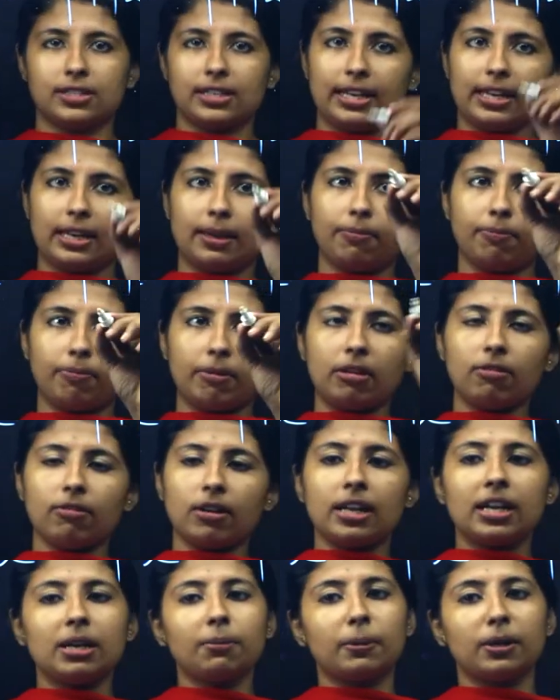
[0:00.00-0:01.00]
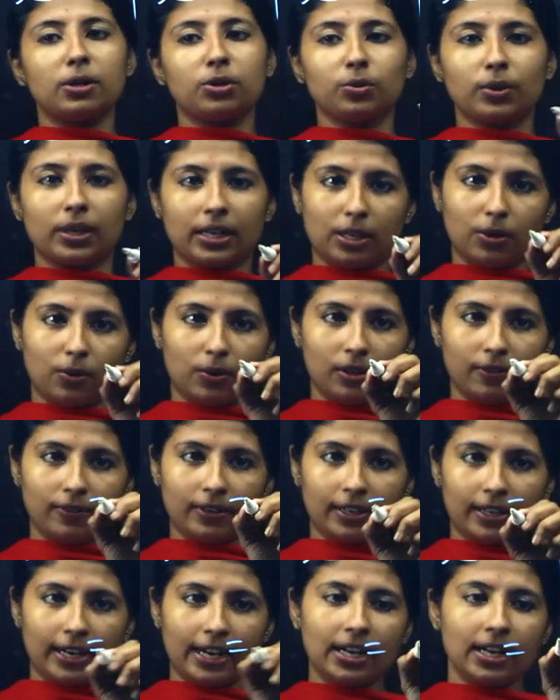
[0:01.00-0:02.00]
Like if p1 and p2 are equal, we
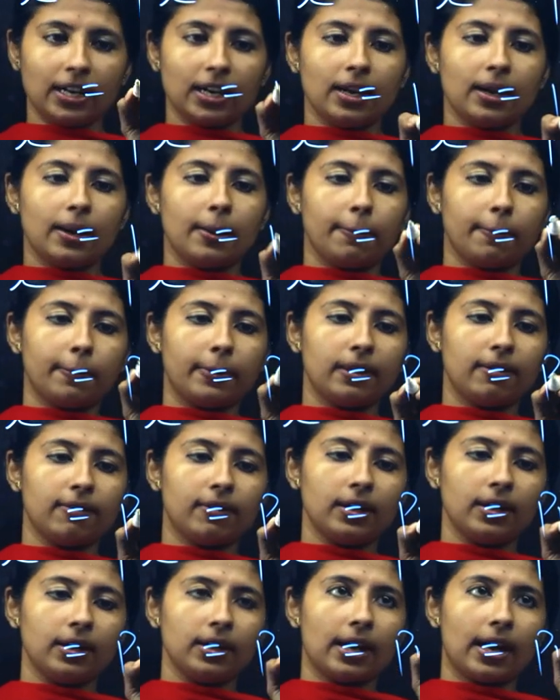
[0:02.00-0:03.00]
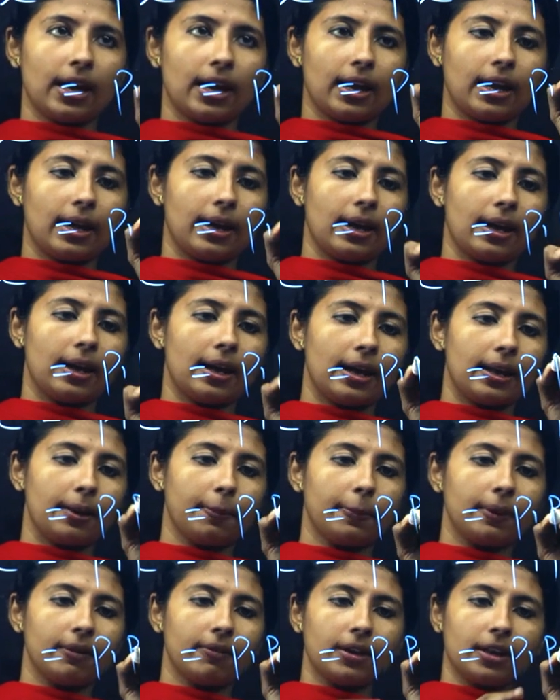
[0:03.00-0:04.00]
will write p1
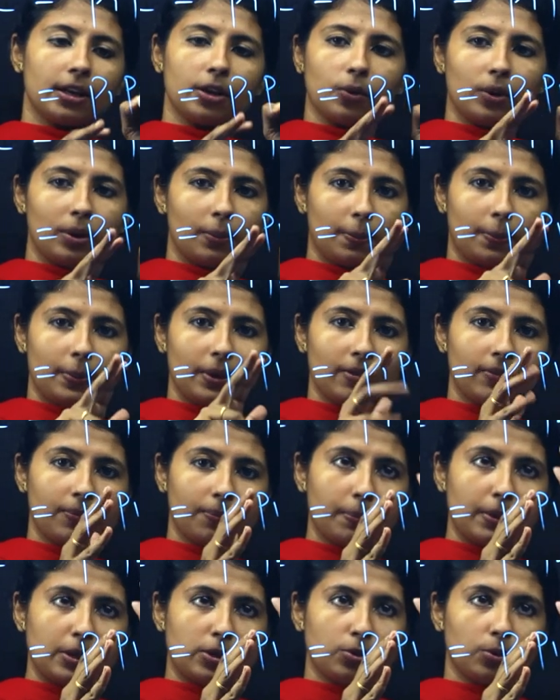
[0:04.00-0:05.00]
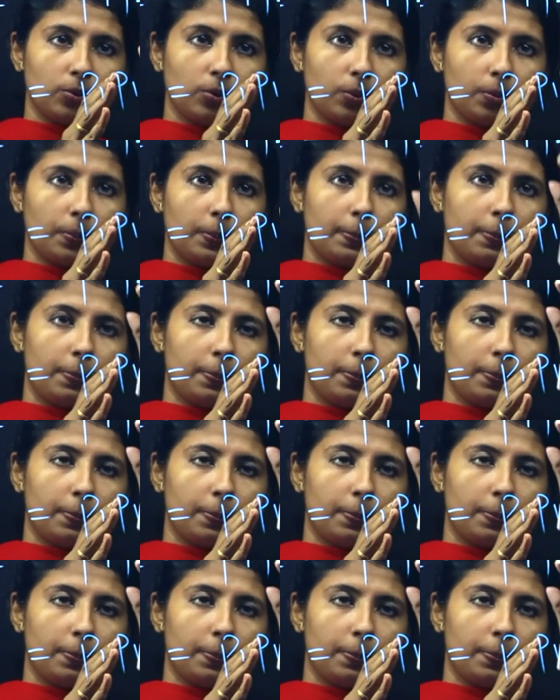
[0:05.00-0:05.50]
and p1 are equal, p2,